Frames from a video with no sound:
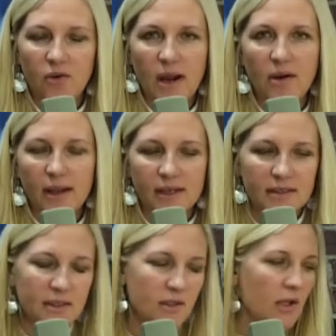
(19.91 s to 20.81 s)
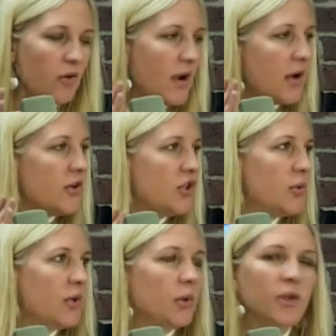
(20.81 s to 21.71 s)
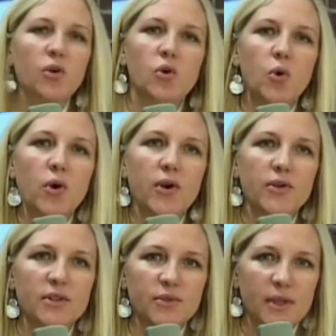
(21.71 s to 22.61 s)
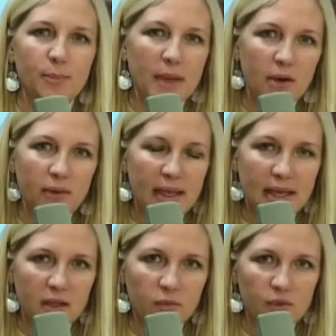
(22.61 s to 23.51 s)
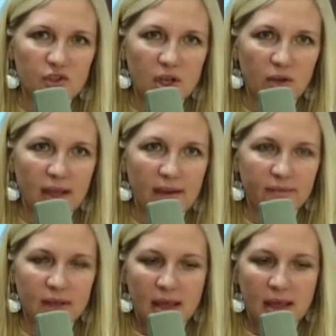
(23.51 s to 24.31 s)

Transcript: I can see it crowded you into a little corner, so it was like barely any of Michelle left,